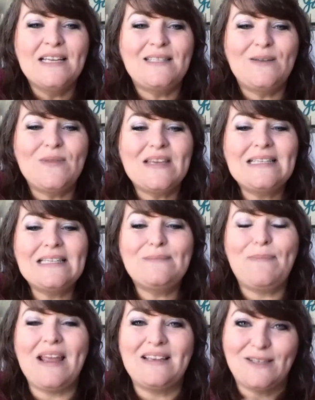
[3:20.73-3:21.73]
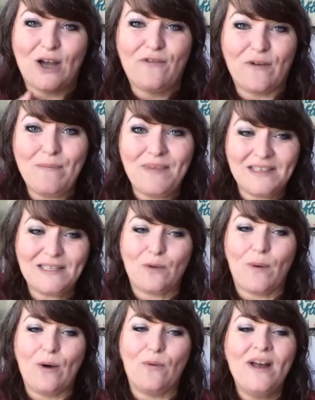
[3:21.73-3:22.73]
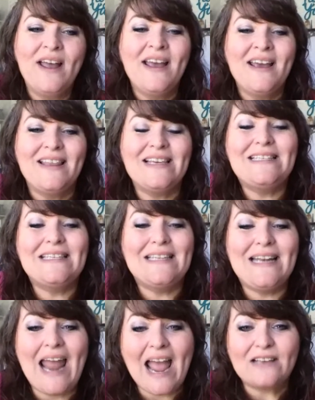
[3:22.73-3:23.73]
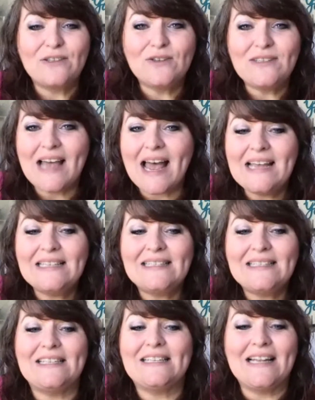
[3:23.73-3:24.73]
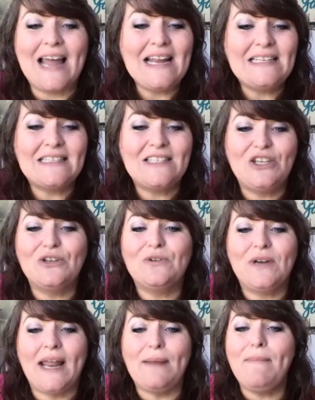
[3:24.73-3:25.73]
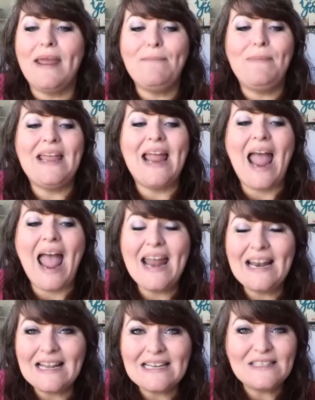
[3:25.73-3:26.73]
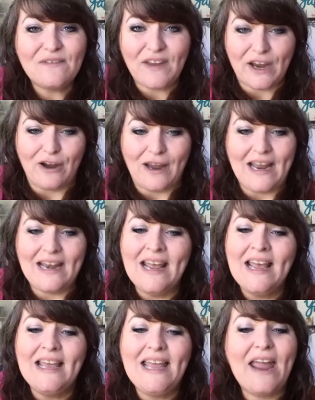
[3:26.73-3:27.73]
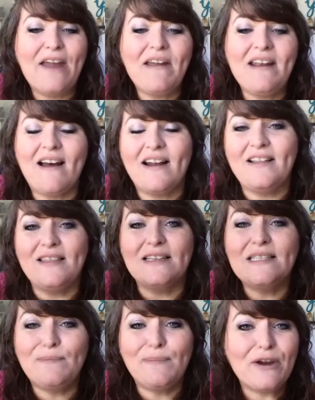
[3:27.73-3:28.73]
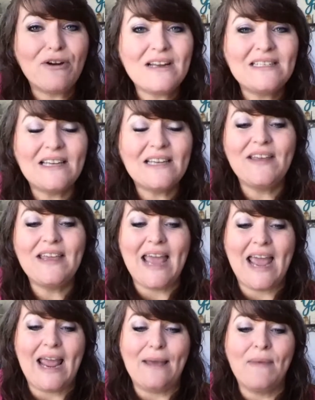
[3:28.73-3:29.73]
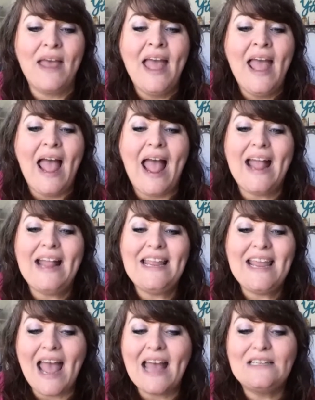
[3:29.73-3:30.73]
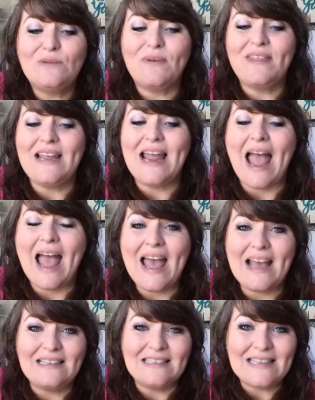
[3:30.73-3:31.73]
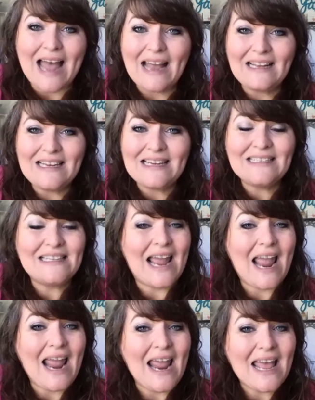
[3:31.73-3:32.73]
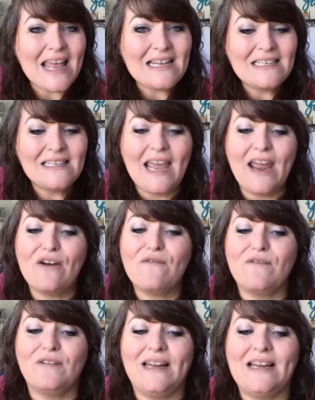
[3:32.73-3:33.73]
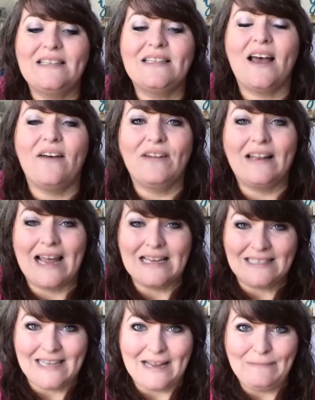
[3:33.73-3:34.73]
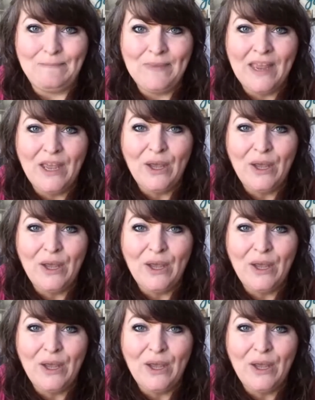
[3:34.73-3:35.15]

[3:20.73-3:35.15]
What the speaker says: So this is based off from this quote. This is an exercise that delights children and may be endless varied, carried on in the spirit of a game, and yet with the exactness and carefulness of a lesson.